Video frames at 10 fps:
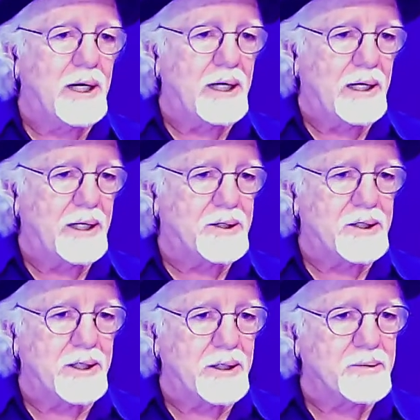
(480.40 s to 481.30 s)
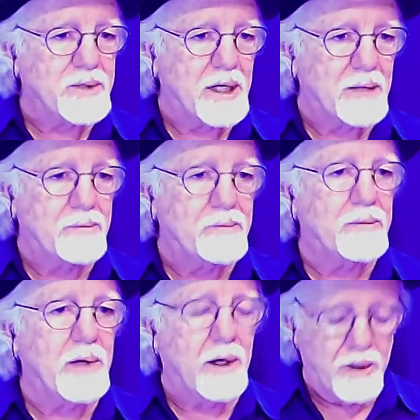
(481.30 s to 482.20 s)
I sent him
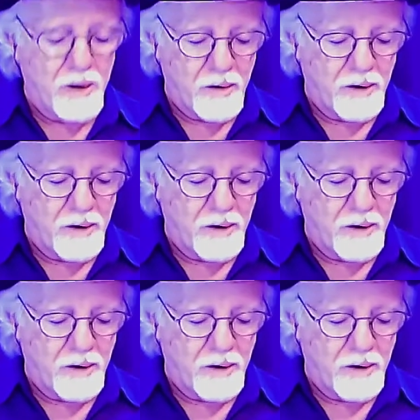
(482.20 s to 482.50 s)
the note on